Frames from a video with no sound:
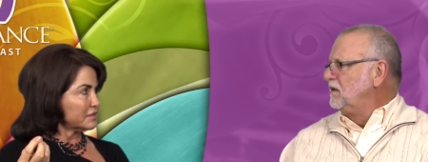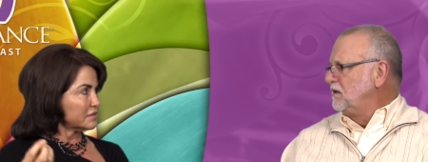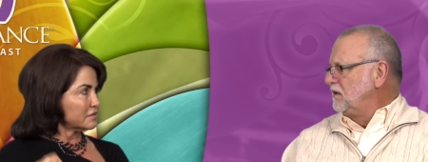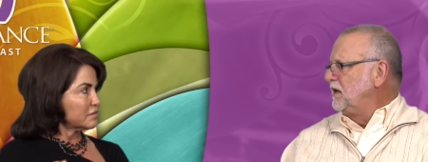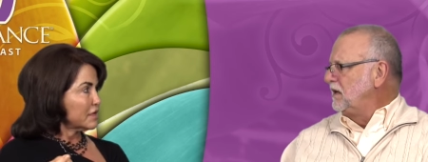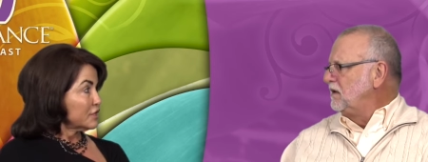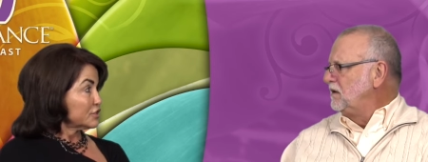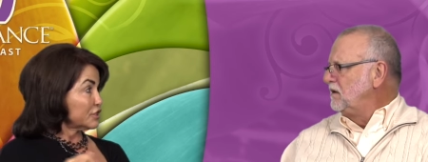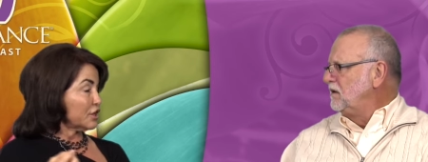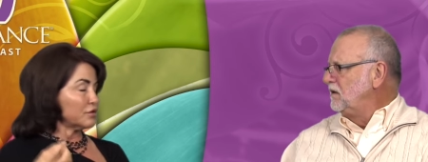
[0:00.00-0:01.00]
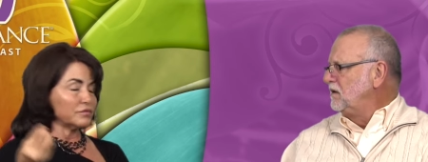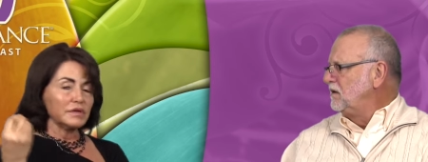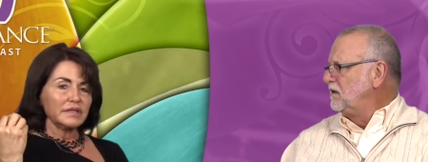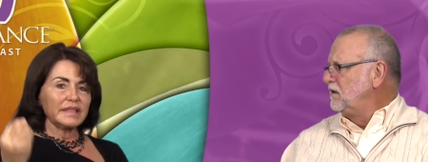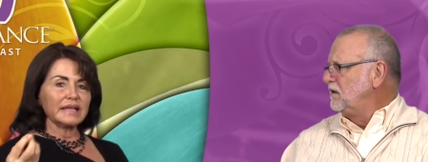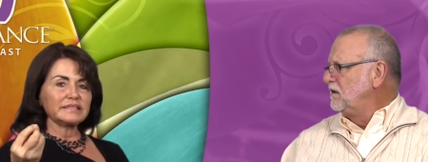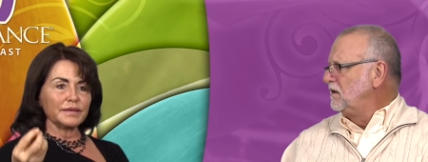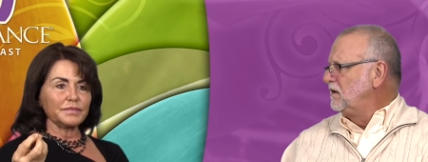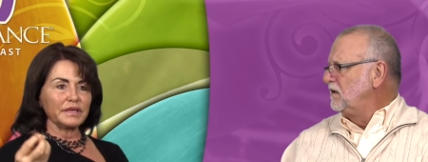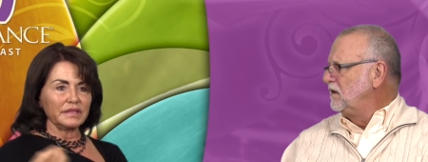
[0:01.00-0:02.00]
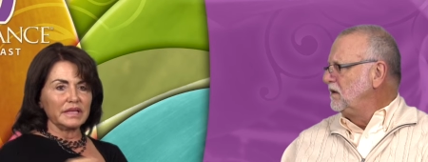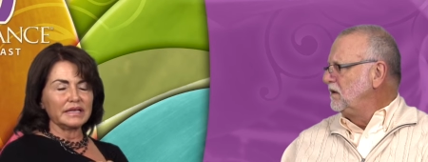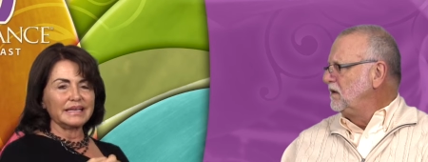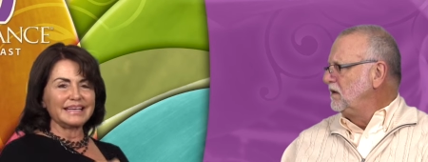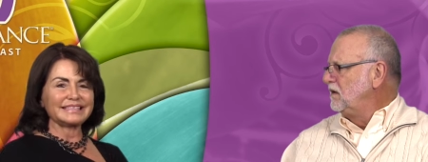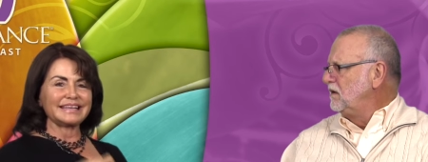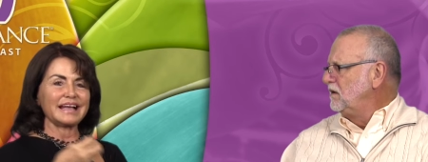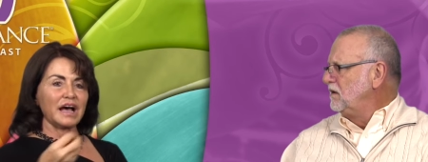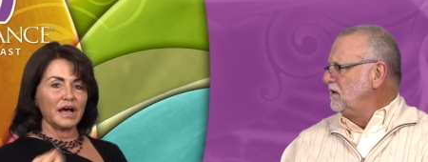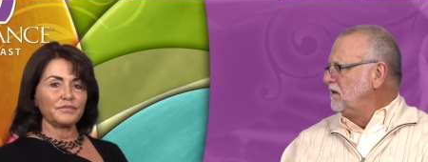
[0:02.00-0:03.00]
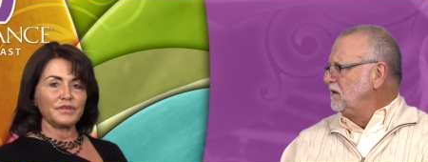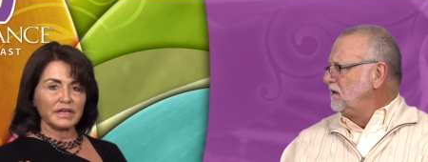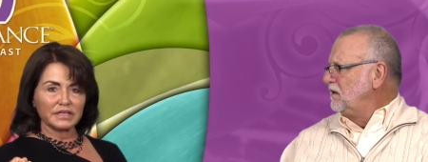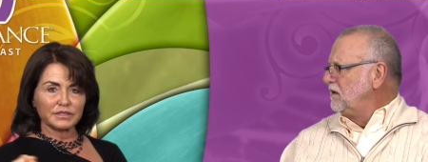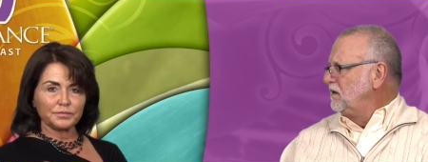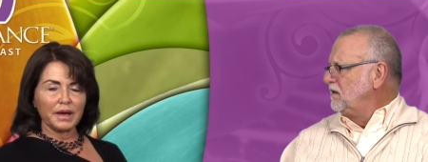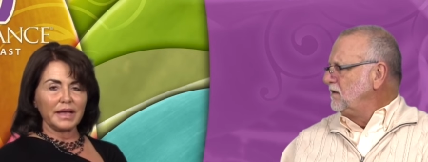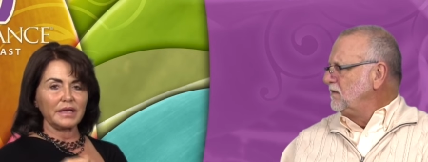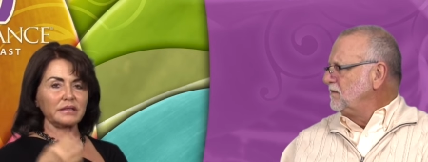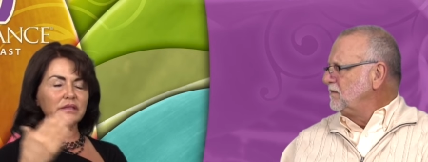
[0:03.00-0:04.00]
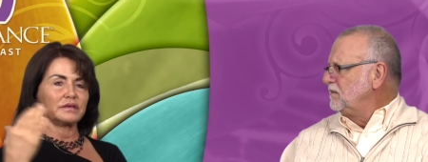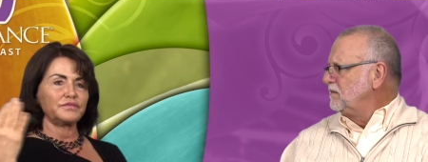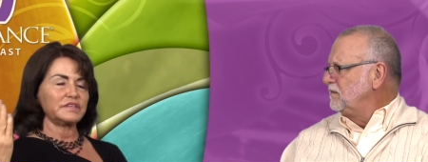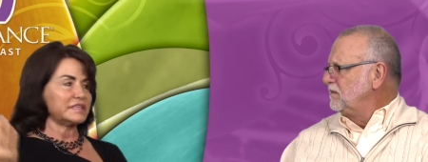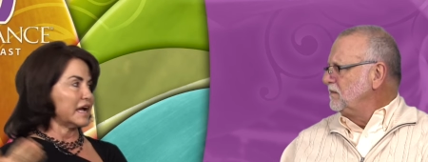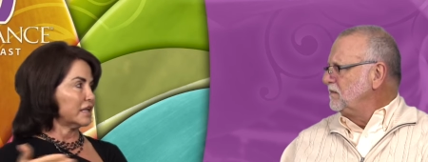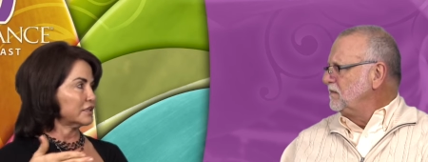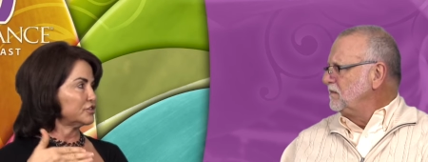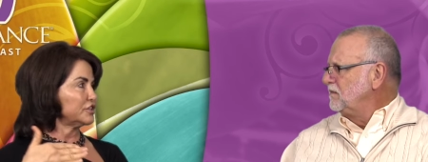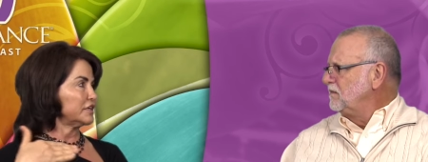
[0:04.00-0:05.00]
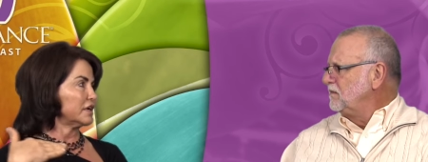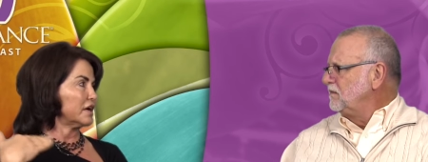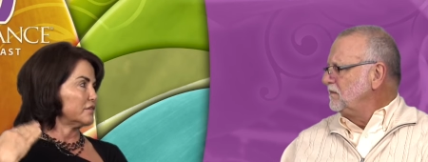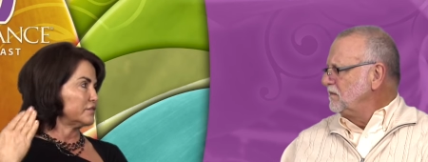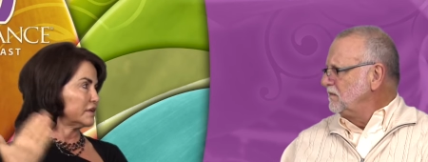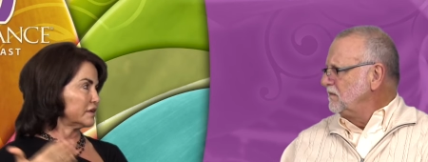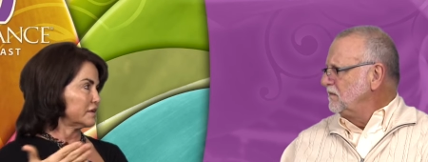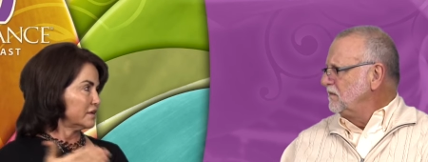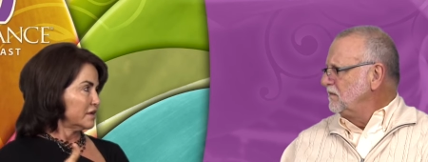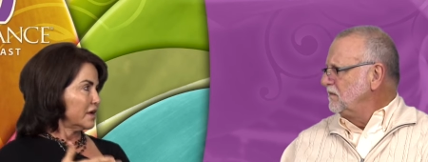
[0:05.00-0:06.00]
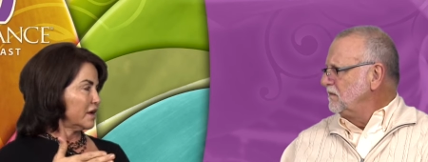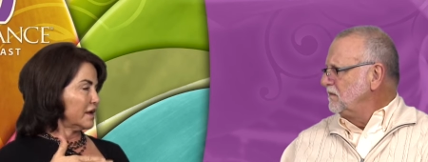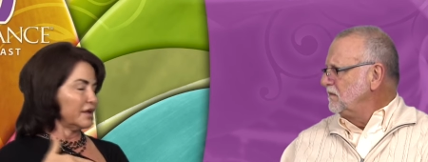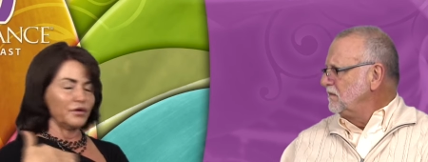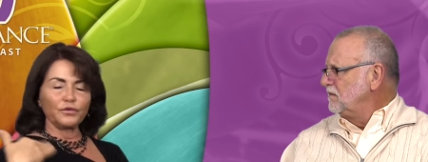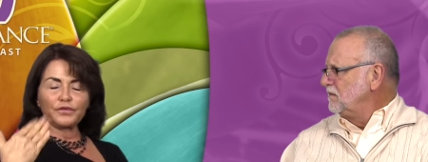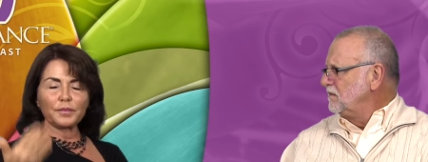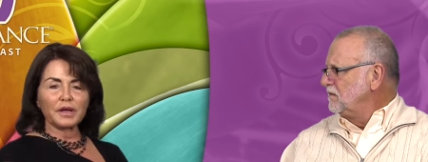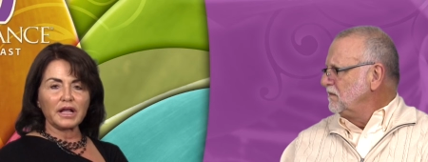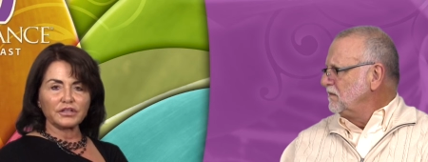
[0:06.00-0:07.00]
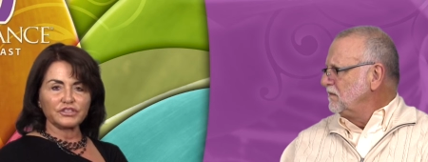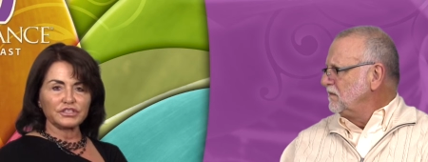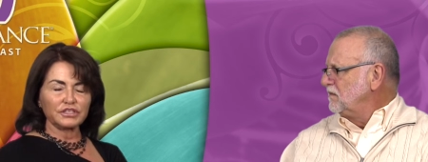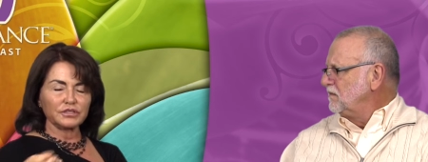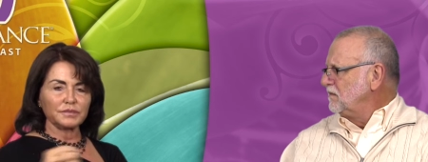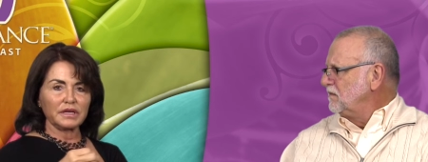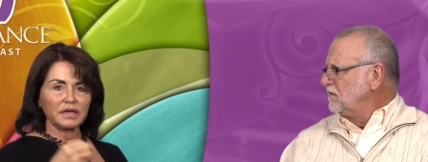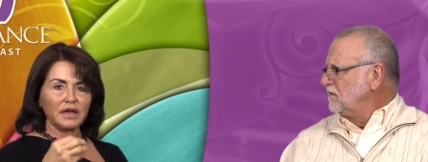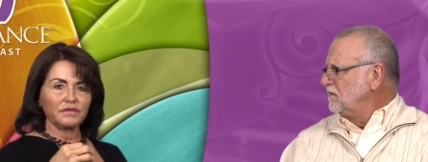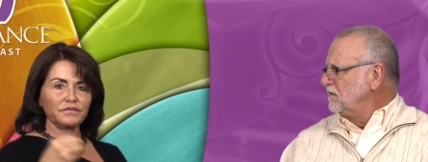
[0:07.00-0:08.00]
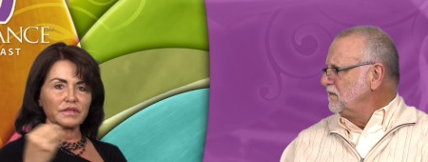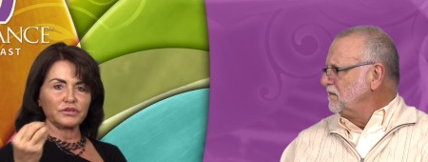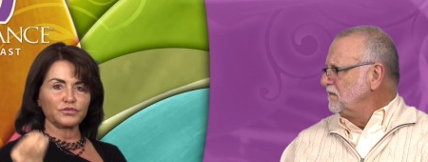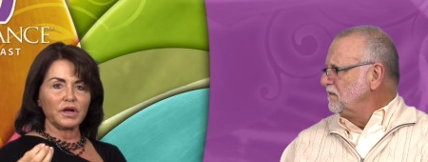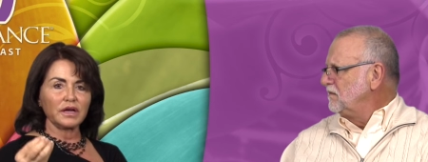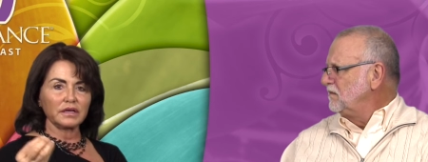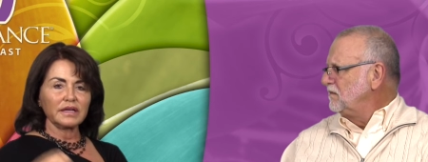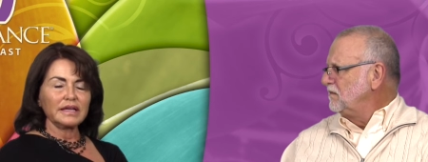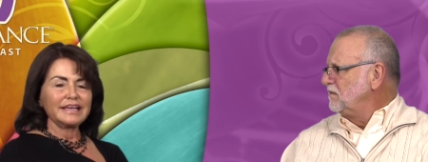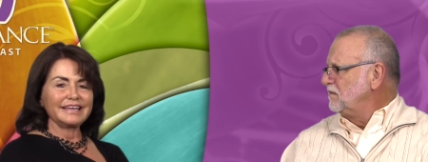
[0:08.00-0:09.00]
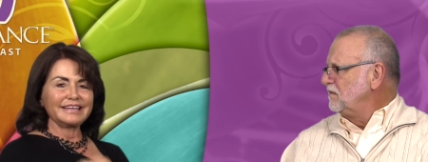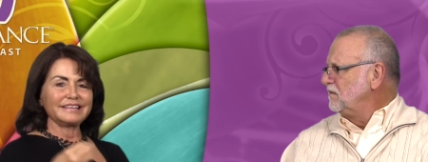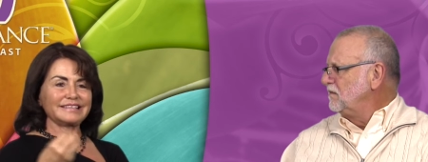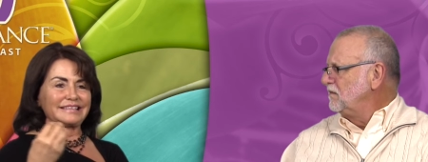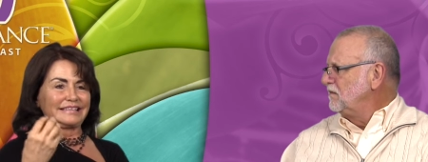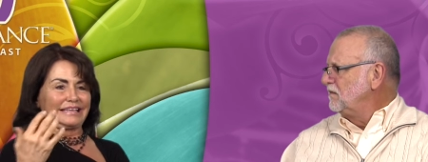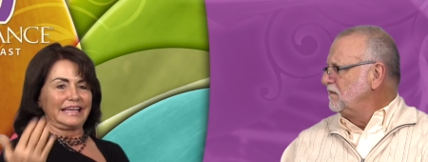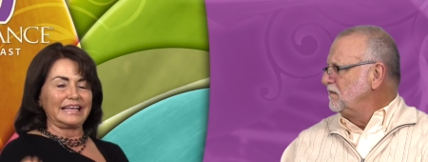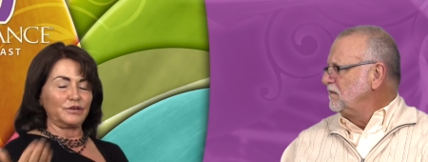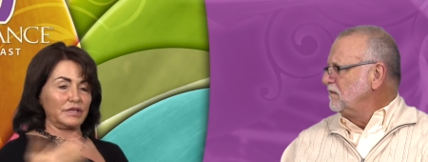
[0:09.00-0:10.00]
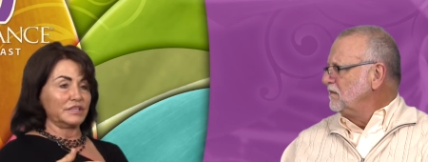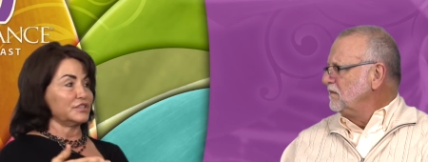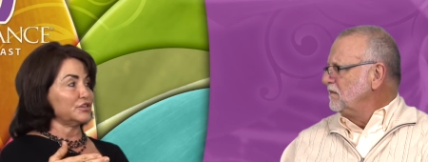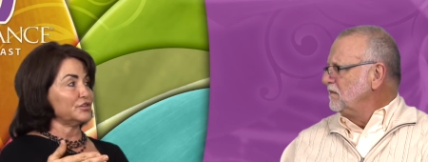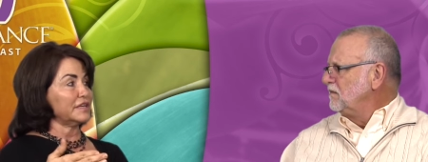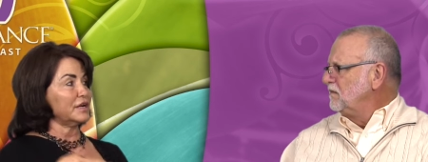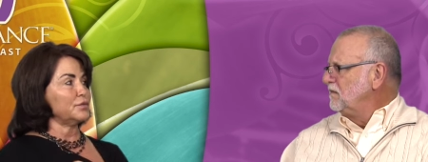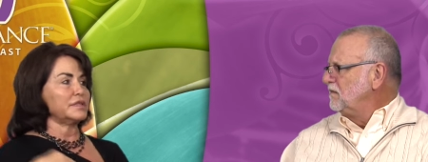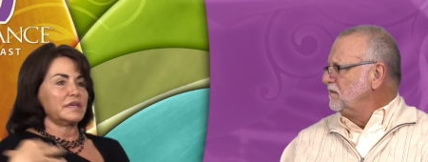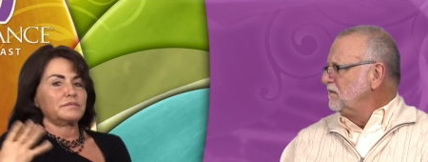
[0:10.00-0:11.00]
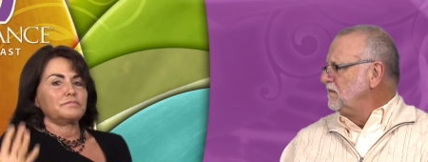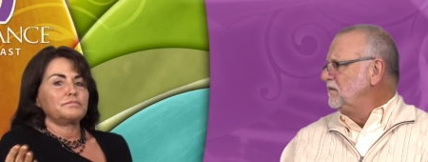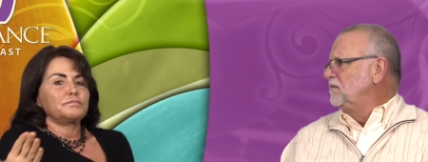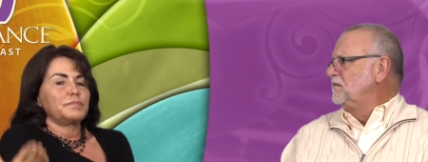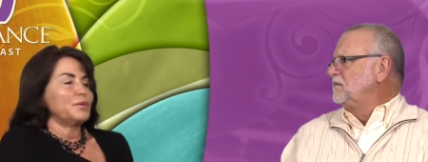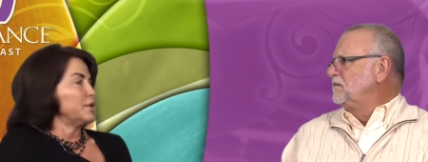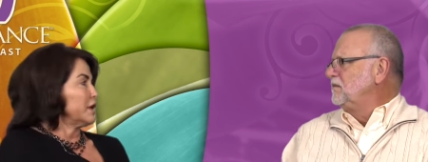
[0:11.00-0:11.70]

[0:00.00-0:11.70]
Speaker 1: is. Yeah. So that's something that isn't obvious by the physiology of the, uh, or pharmacology, excuse me, of the drug. It is it is associated with it but